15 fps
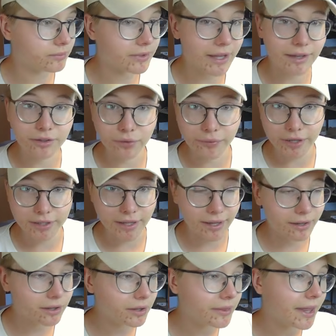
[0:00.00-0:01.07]
take the
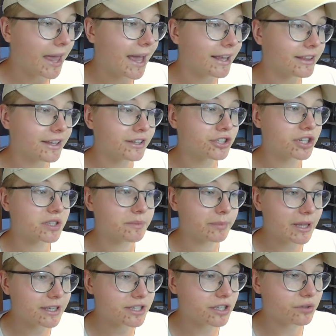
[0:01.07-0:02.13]
rectangle and then just
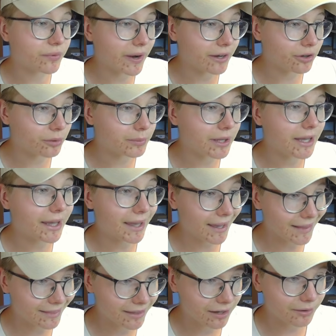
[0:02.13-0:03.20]
place it randomly
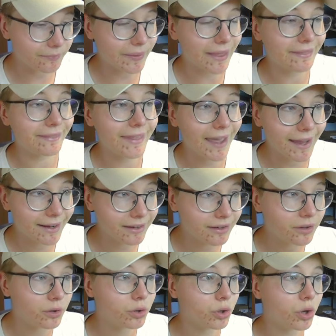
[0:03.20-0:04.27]
in there, and then
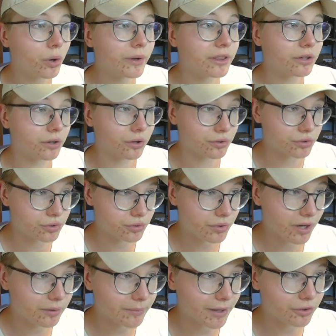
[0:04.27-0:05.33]
go in the
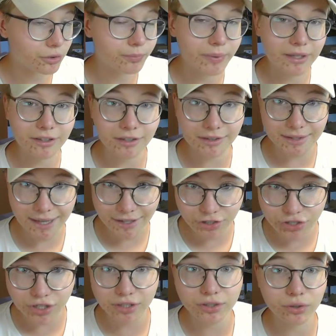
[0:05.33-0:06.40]
constraint menu, pick the
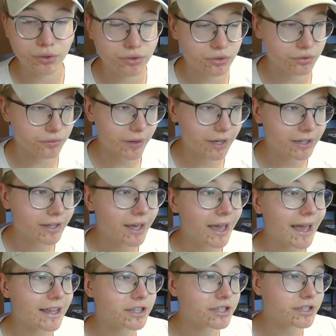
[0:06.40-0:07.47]
tangent constraint
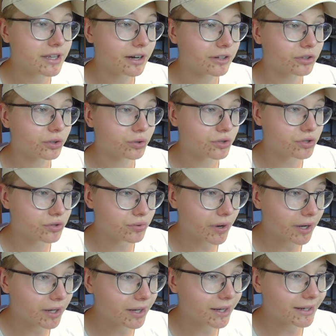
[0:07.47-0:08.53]
and start
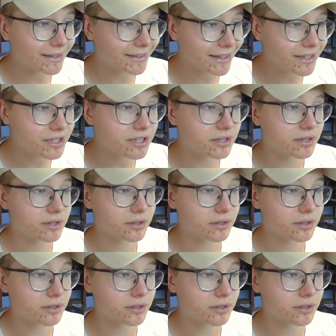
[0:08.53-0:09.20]
constraining this